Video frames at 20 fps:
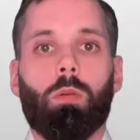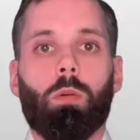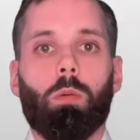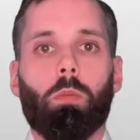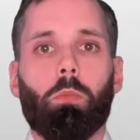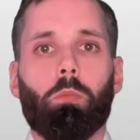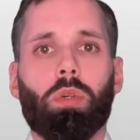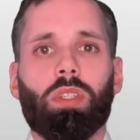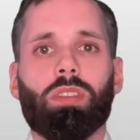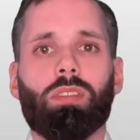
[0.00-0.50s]

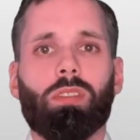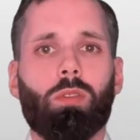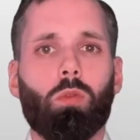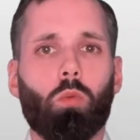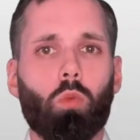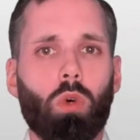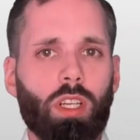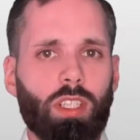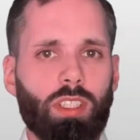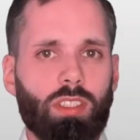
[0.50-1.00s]
But
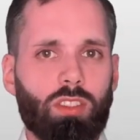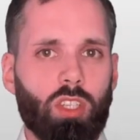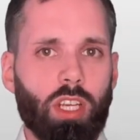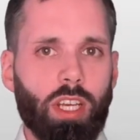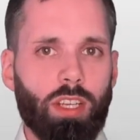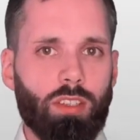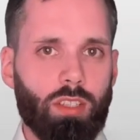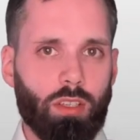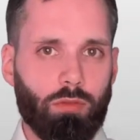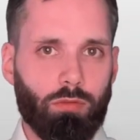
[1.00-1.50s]
what is
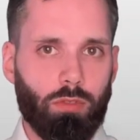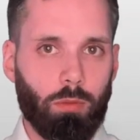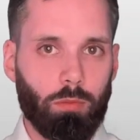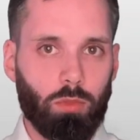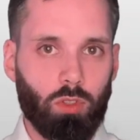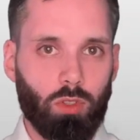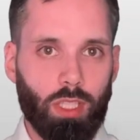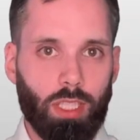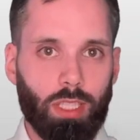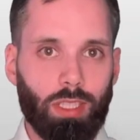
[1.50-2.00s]
changing from
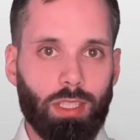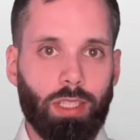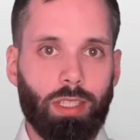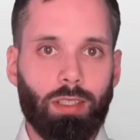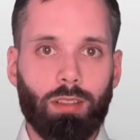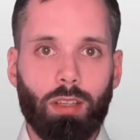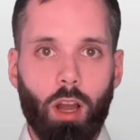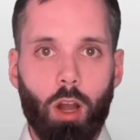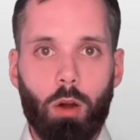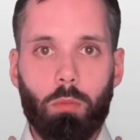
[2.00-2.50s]
today,
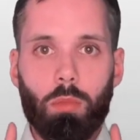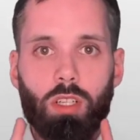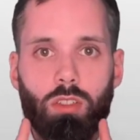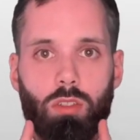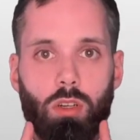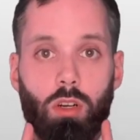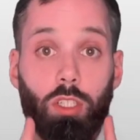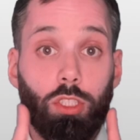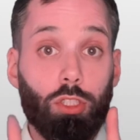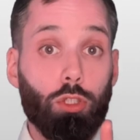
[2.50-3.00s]
and how
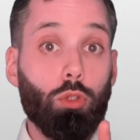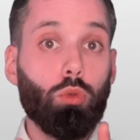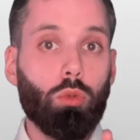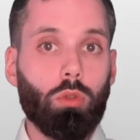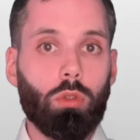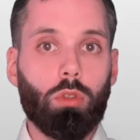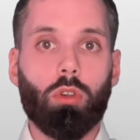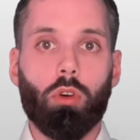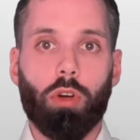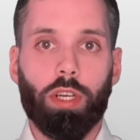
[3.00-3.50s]
much are you
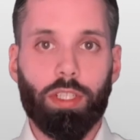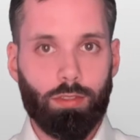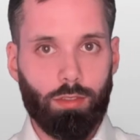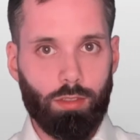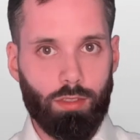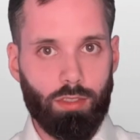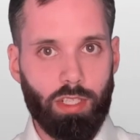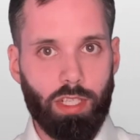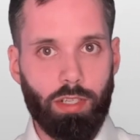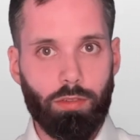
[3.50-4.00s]
going to
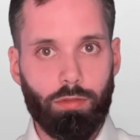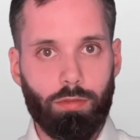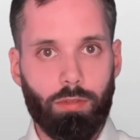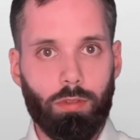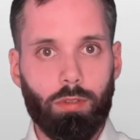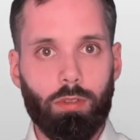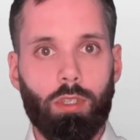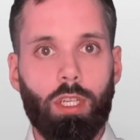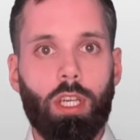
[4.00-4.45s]
save?